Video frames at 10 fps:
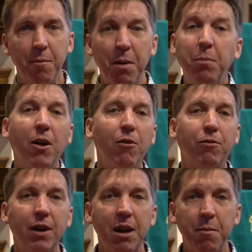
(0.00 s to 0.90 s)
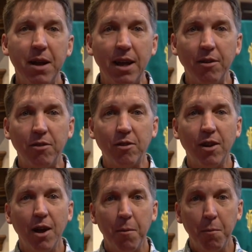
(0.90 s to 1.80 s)
Biblical freedom
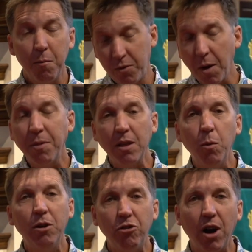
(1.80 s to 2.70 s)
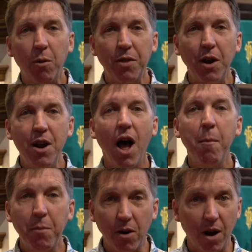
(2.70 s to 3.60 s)
is something that we share with a
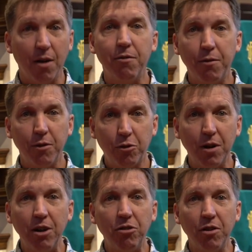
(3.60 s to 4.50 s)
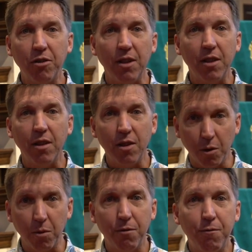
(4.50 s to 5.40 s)
number of traditions in
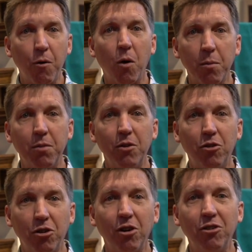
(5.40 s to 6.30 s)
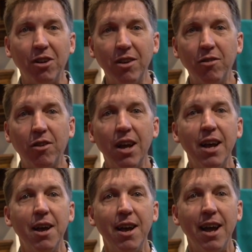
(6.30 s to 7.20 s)
the Reformed churches,
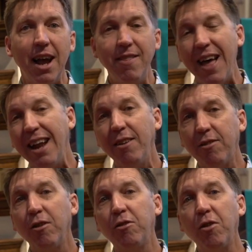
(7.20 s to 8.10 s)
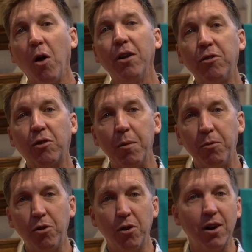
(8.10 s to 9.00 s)
and that is sola
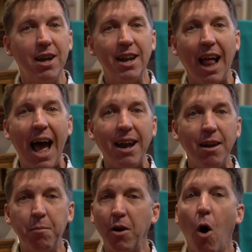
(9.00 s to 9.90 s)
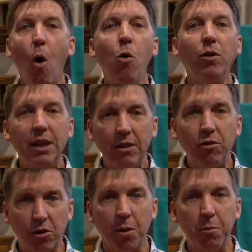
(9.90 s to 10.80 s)
scriptura in Latin, but only
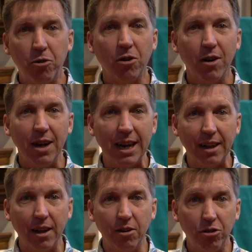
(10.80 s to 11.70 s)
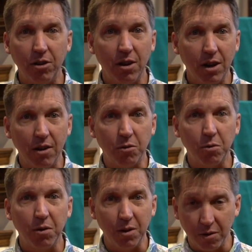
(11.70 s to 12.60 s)
scripture in English
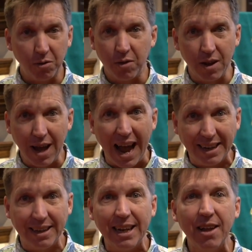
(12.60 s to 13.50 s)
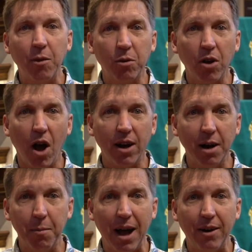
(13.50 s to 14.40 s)
is the idea that we're talking
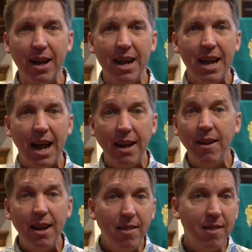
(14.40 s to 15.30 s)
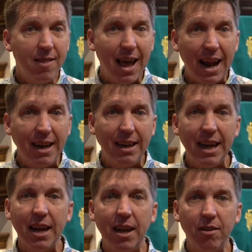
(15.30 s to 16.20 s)
about. And that
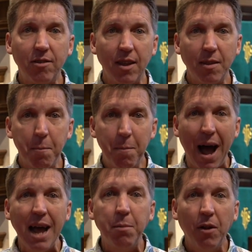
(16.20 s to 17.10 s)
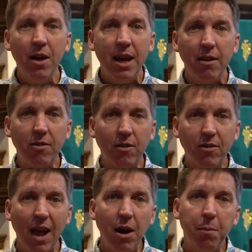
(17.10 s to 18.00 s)
idea is that the Bible is the
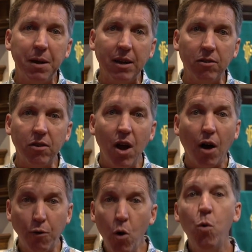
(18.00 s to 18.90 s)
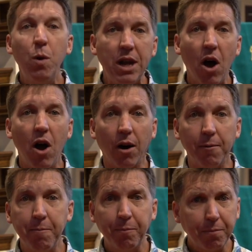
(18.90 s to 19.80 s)
centerpiece of who we are.
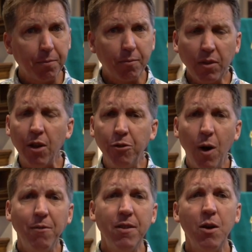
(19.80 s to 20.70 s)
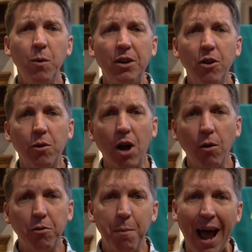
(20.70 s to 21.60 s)
So everything we do
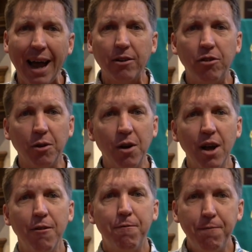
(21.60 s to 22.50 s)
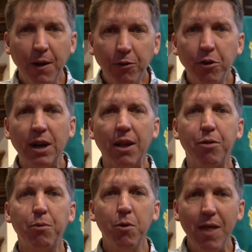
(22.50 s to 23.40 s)
goes back to filtering it
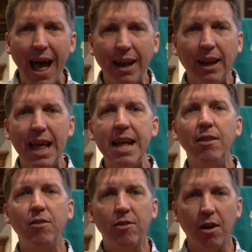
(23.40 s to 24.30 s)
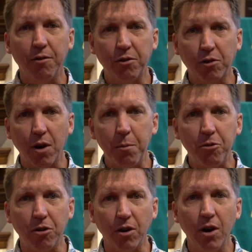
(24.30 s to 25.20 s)
through that lens of
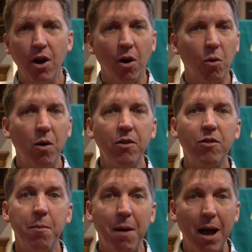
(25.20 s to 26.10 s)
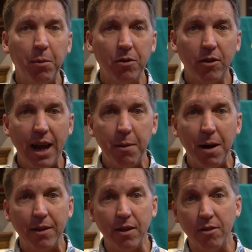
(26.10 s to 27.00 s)
Scripture. What does the Bible say
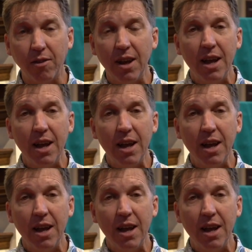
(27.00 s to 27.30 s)
about this?